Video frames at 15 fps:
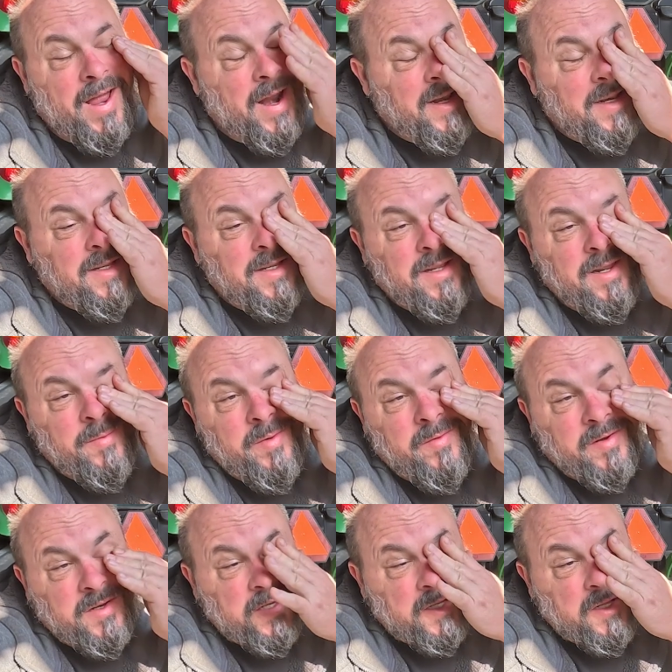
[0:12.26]
Got a little
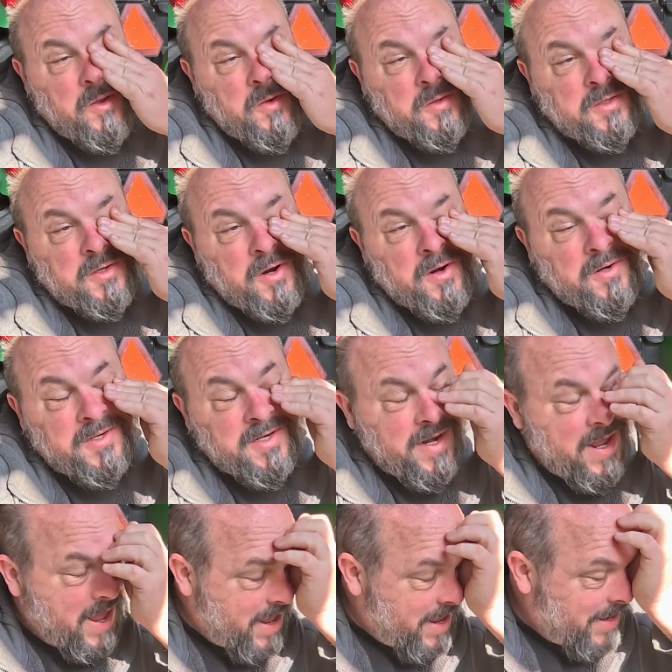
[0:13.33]
bit of a slow start
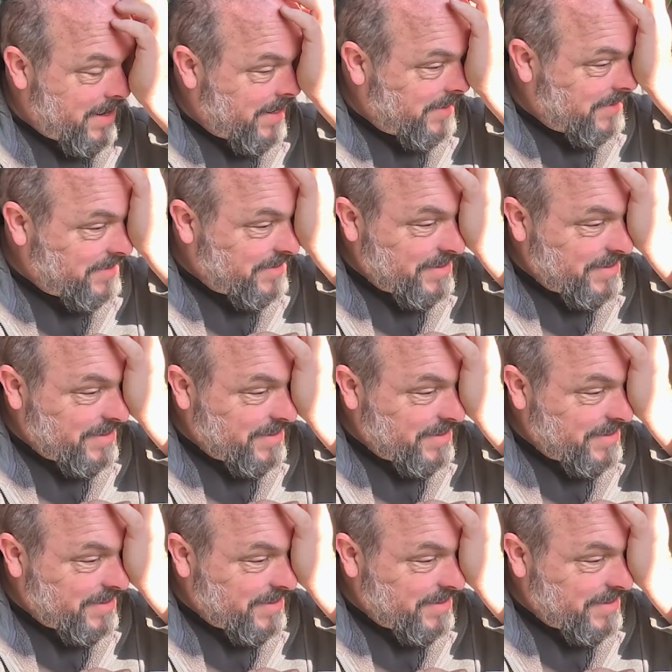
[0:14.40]
because